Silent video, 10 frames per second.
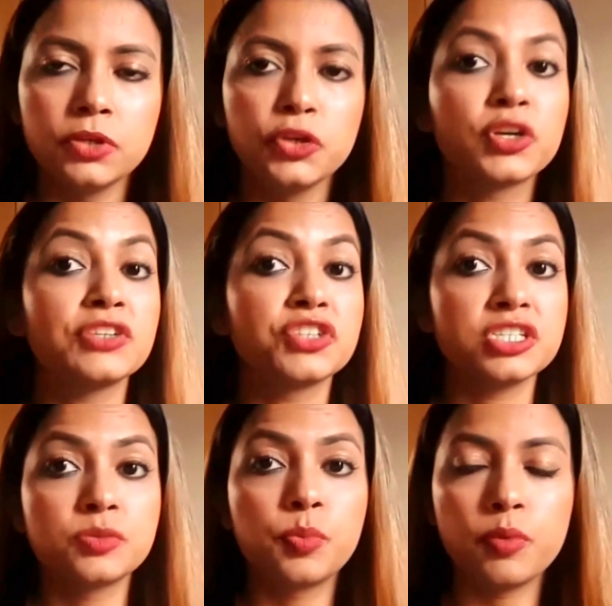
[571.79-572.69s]
You can
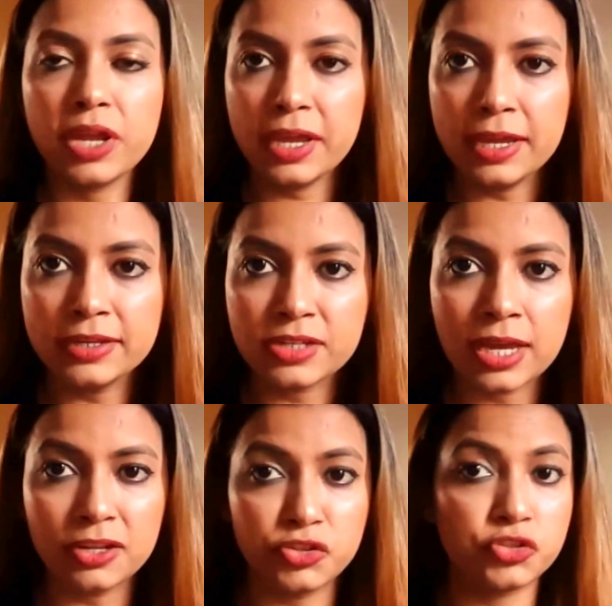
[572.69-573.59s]
just spray it,
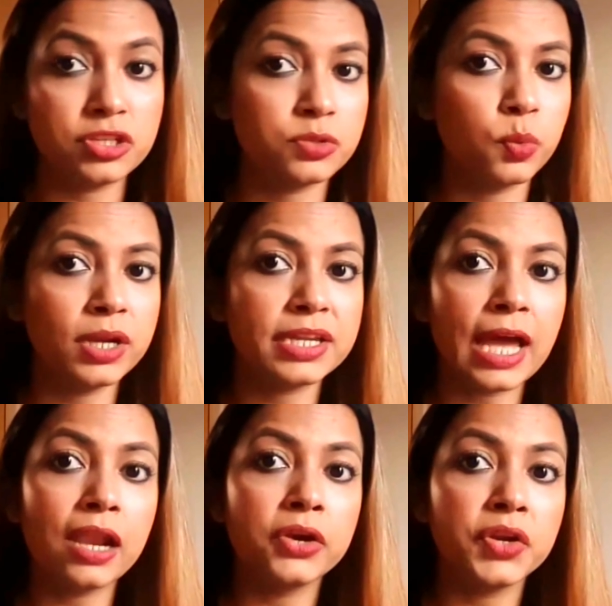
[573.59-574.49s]
and it's just 1
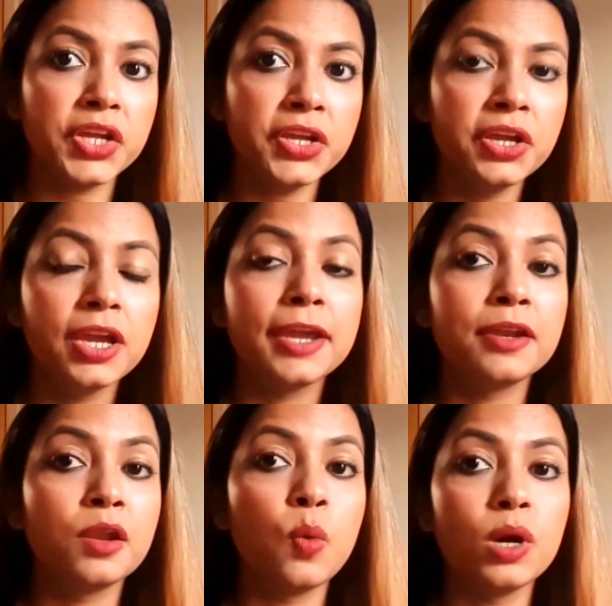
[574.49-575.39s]
calorie
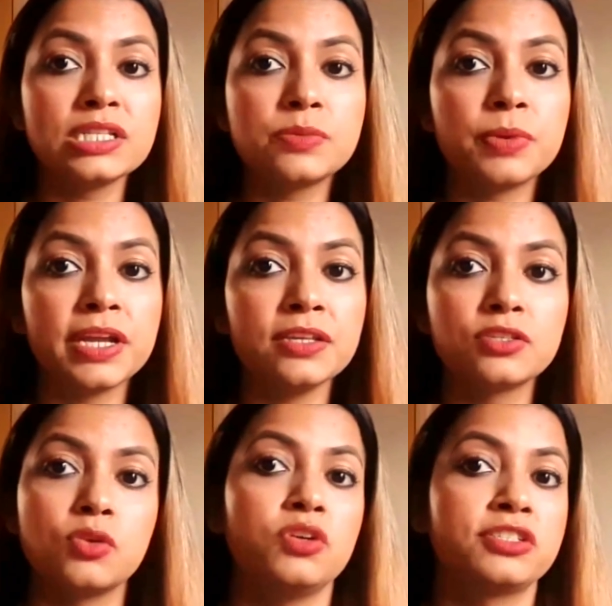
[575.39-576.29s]
in 1 spray,
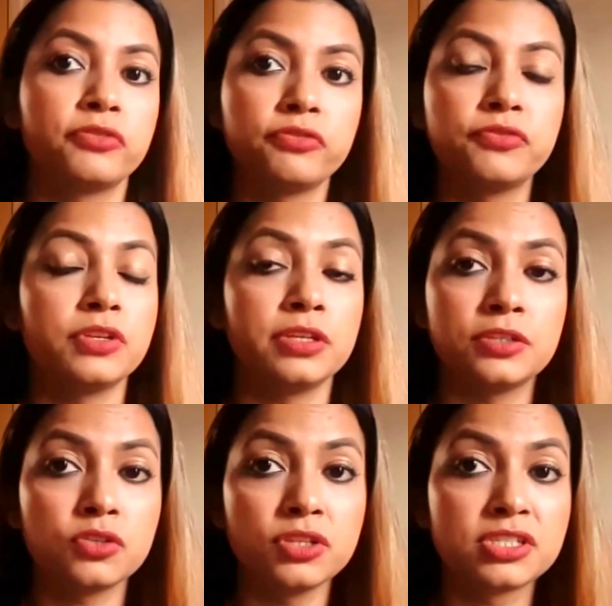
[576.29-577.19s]
so it's
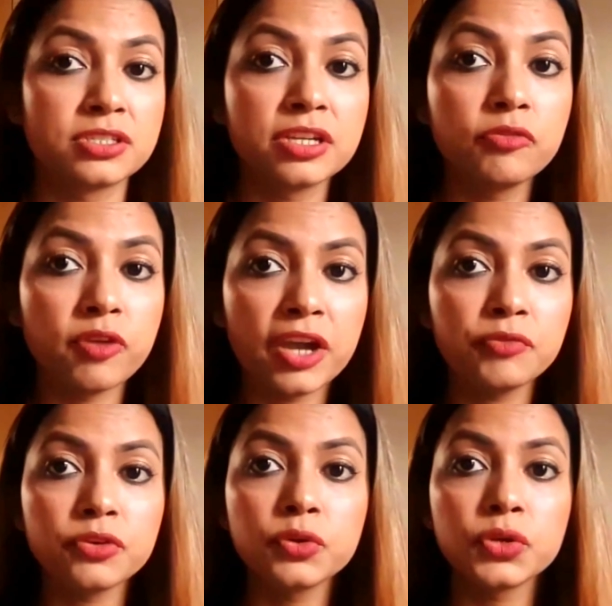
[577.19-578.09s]
so it's still fine
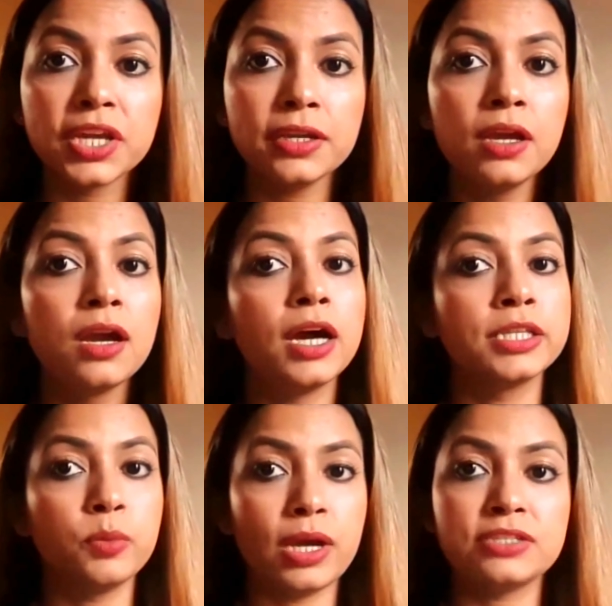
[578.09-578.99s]
for cooking.
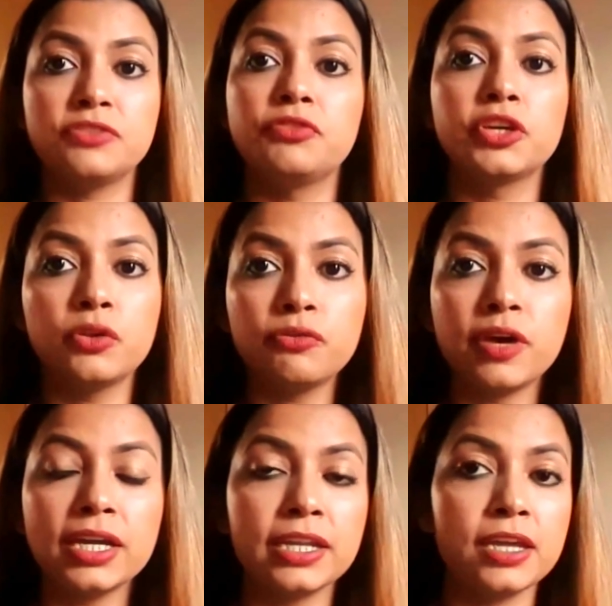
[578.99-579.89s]
Otherwise, if you cannot
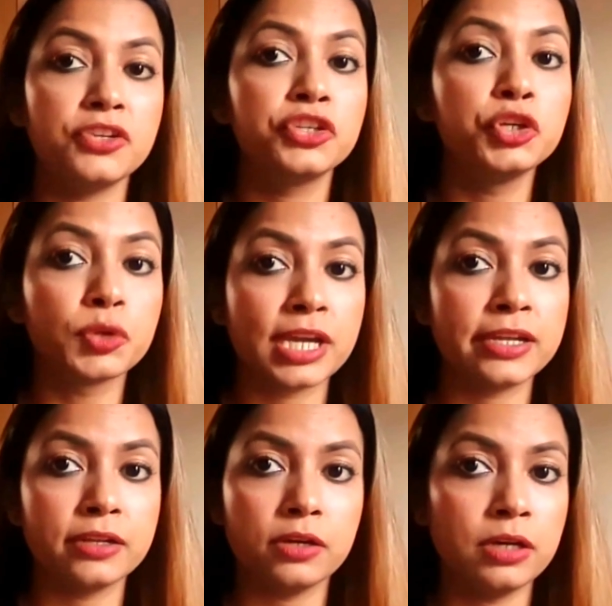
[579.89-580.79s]
find it, you
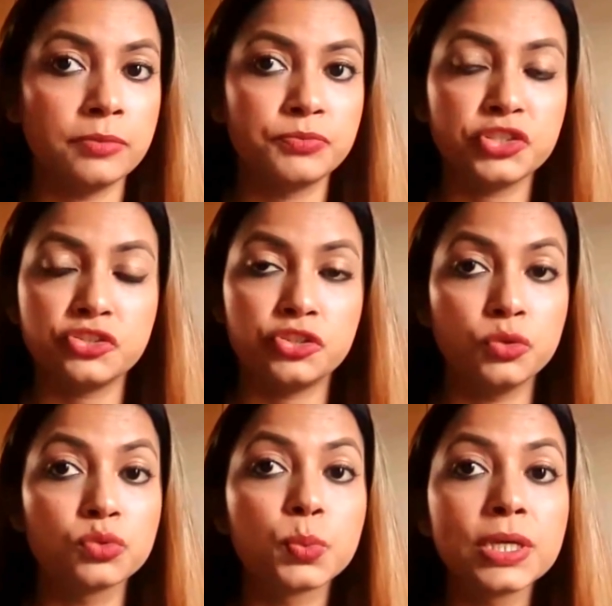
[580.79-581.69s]
can just
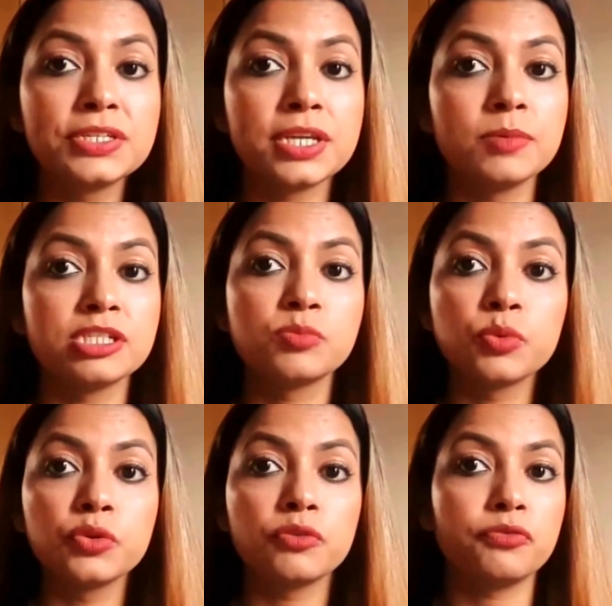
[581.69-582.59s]
use 1
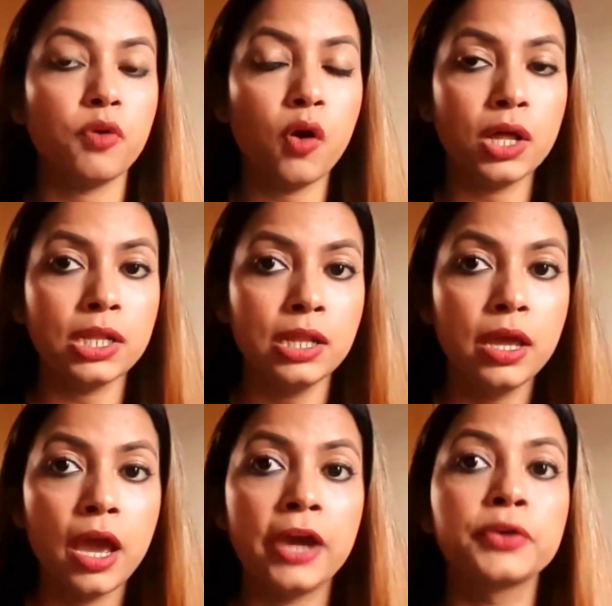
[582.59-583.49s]
tablespoon of oil
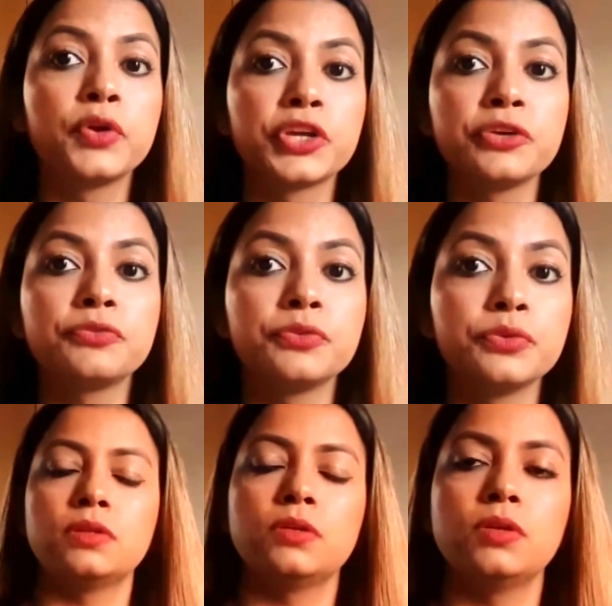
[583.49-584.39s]
and cook your food.
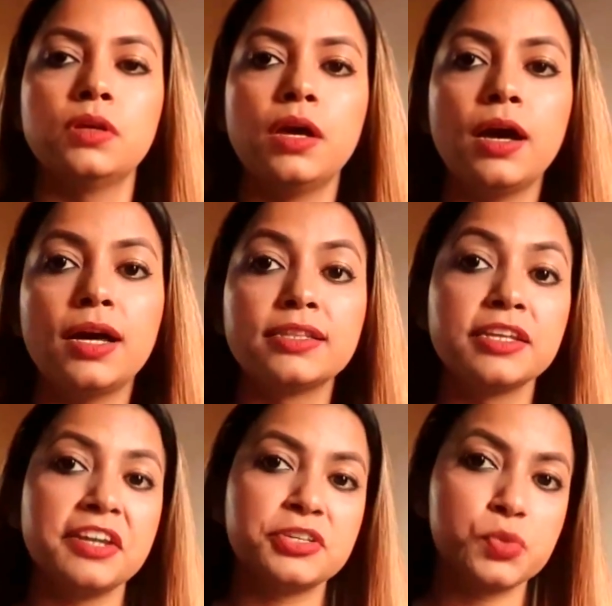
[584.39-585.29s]
And
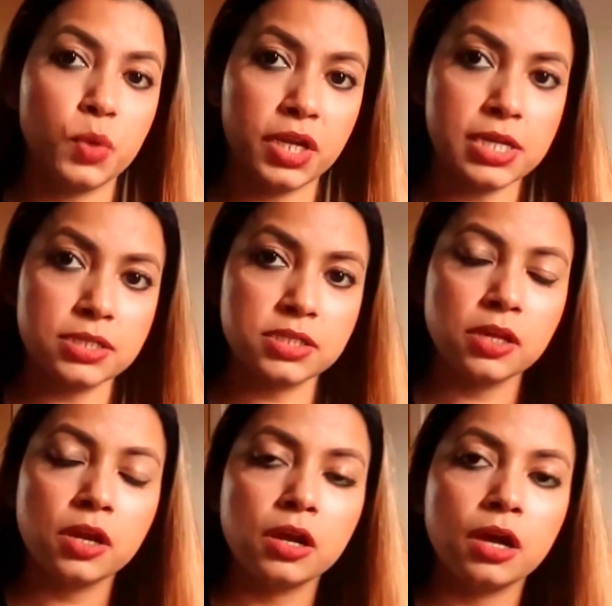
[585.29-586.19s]
the next one is